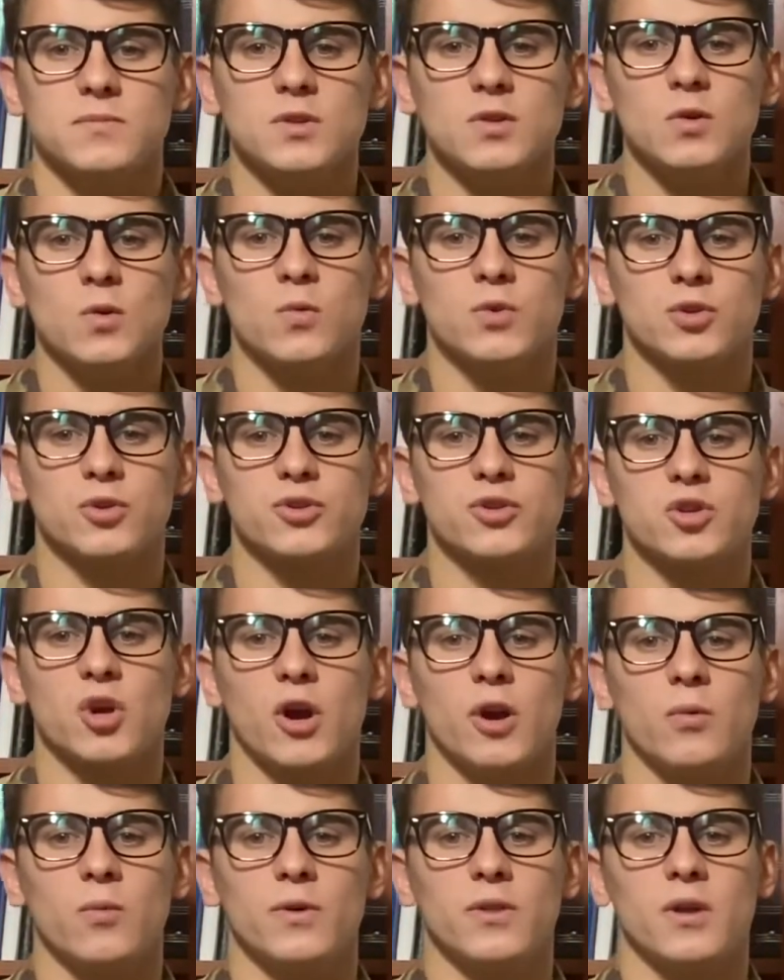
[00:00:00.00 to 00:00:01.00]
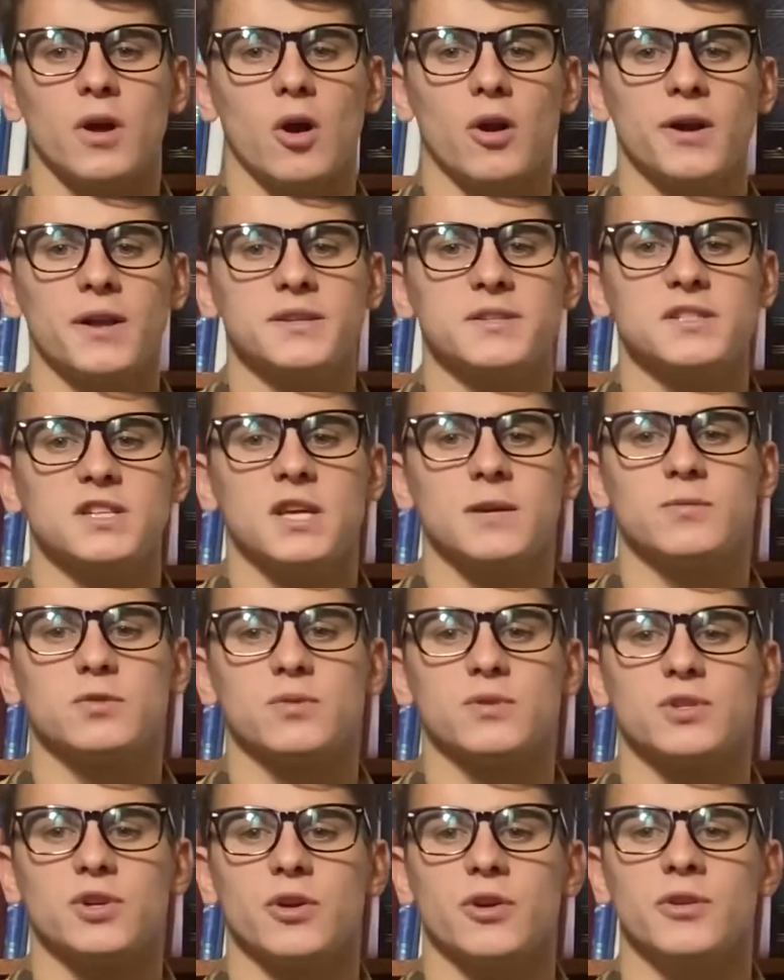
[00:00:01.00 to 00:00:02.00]
which will start when the RNS teams
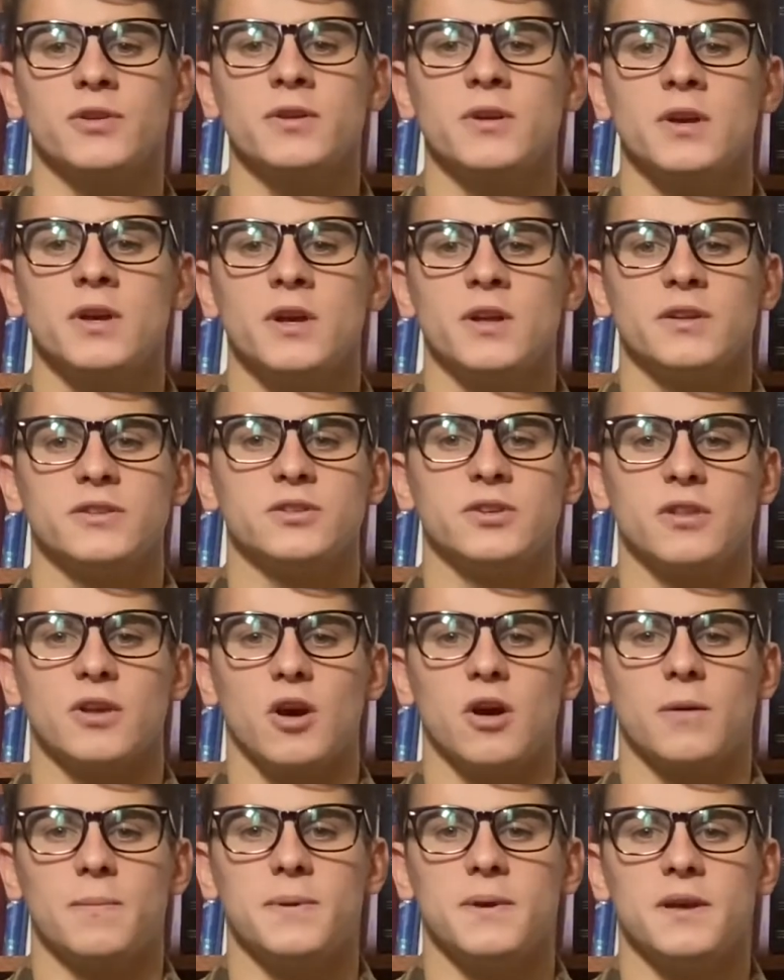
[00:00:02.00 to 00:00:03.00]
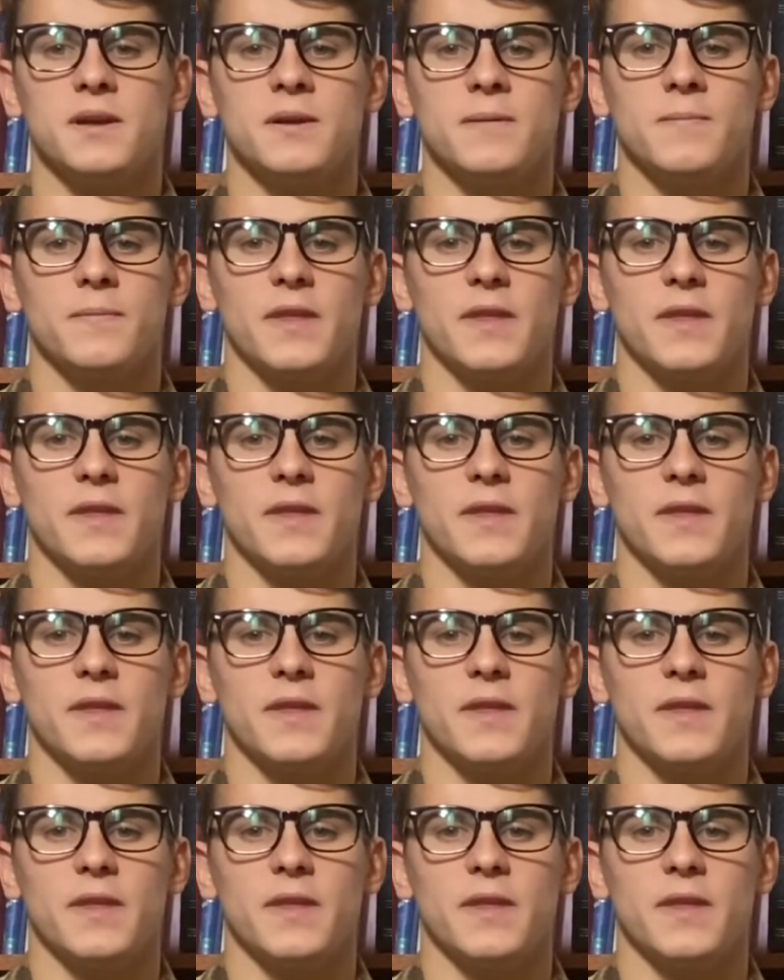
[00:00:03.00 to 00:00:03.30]
return to the RP,